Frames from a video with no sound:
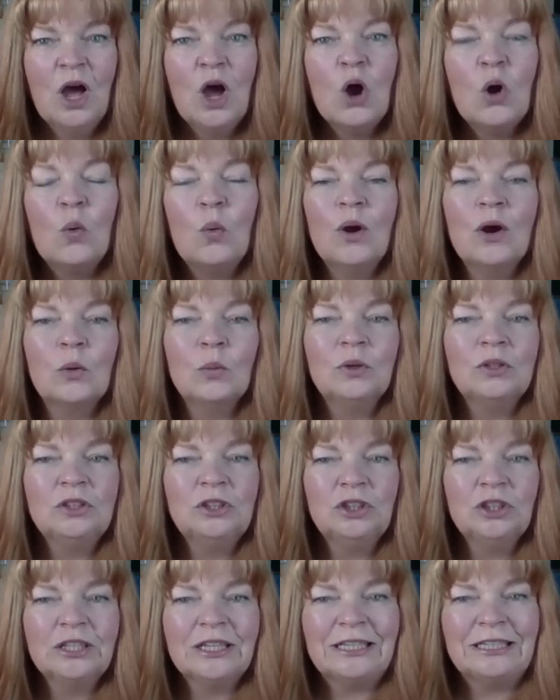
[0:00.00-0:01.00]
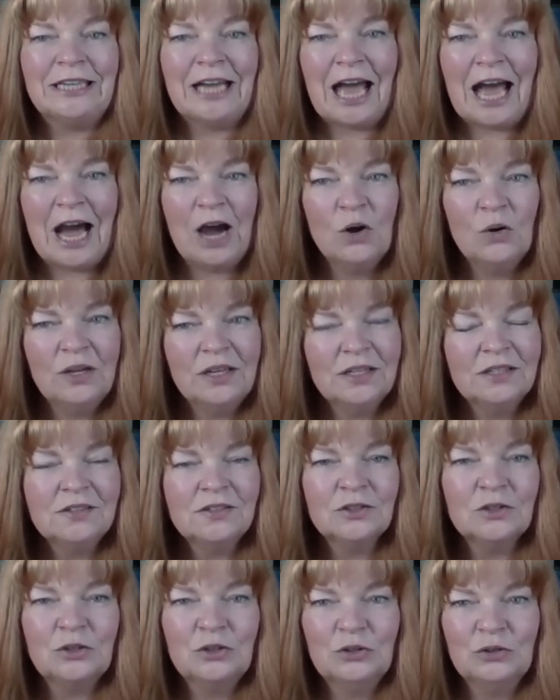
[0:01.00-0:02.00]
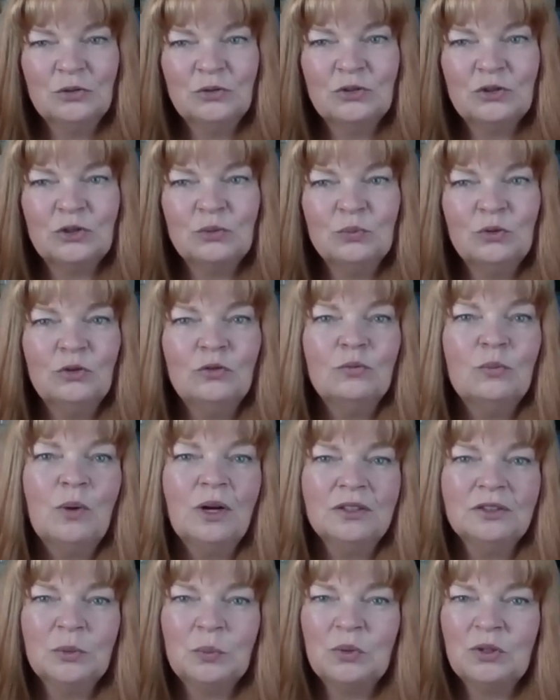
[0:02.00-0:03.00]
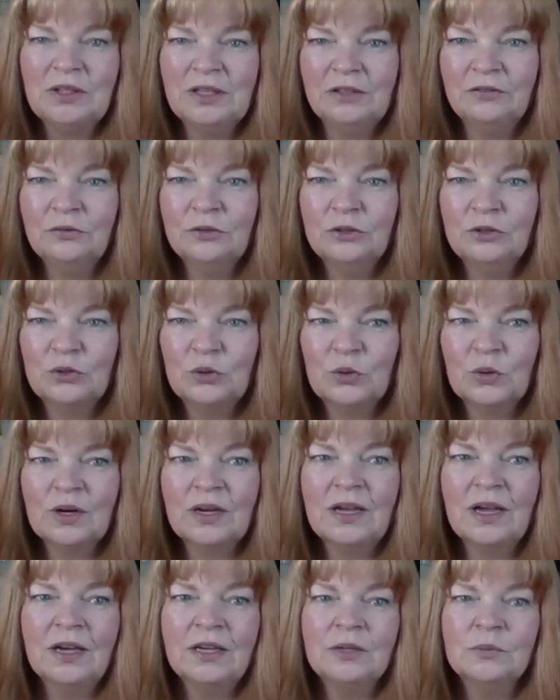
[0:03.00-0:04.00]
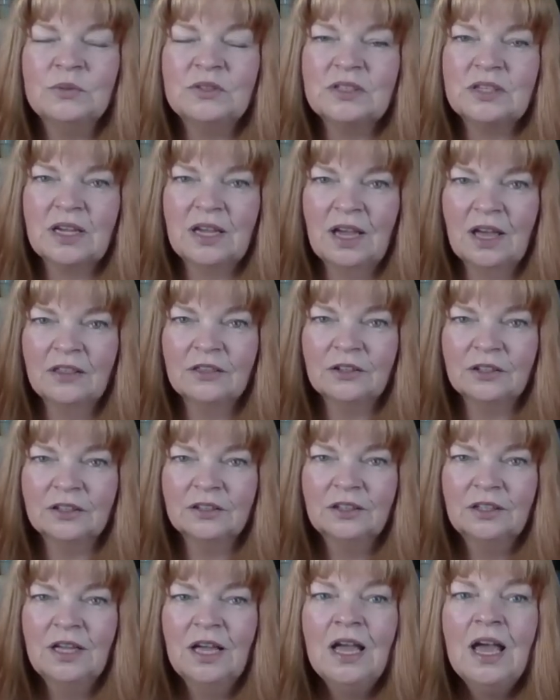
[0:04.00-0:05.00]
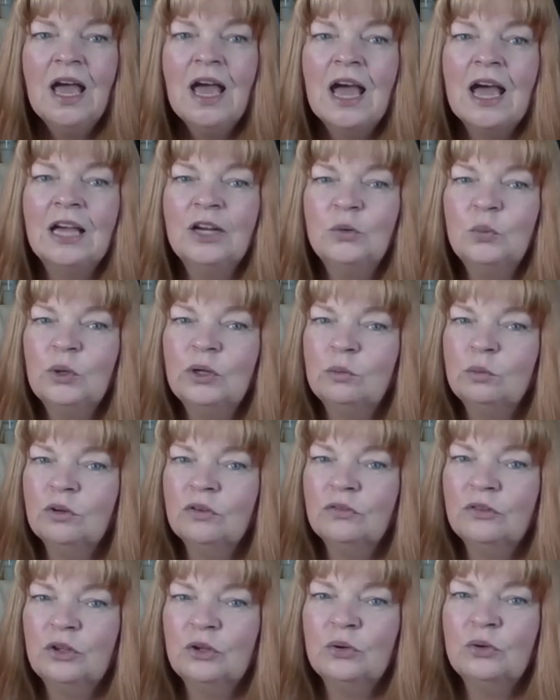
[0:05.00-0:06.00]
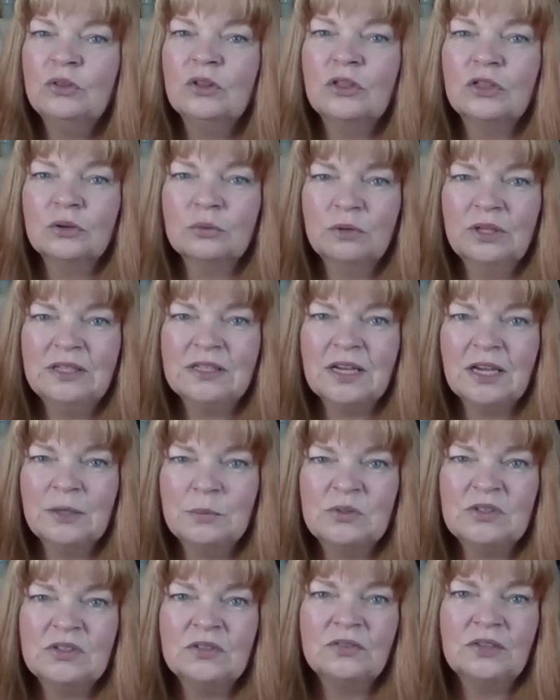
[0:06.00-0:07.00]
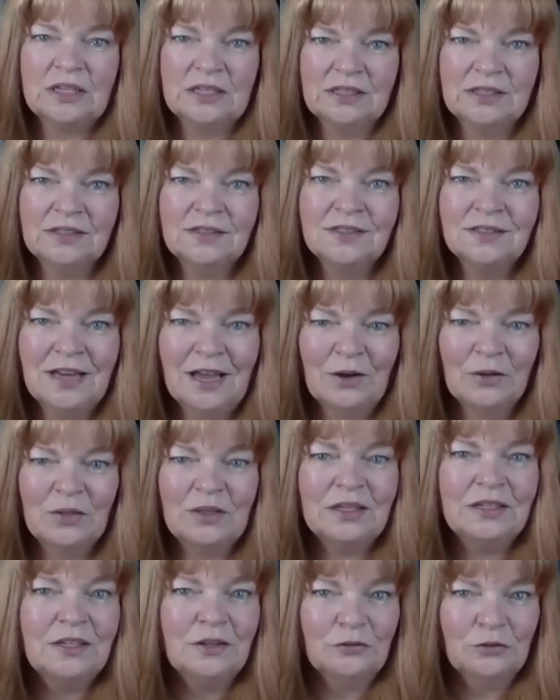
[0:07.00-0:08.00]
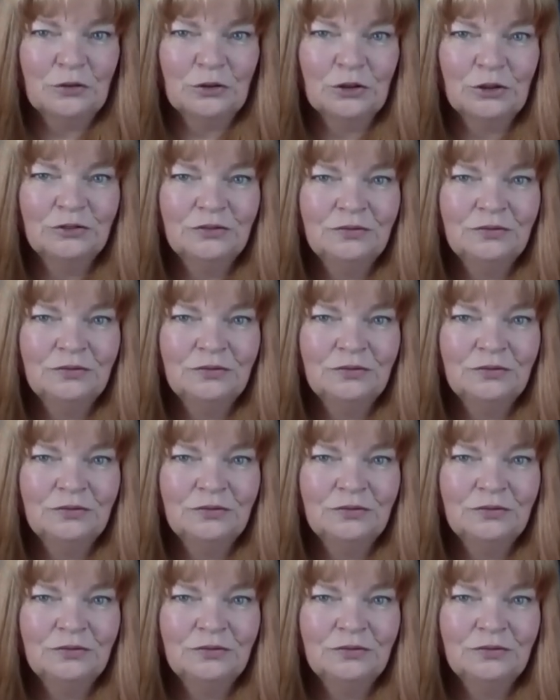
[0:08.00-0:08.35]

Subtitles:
where we'll look at how kits are used to move multiple inventory items together, and we'll review the three types of kits and how they differ.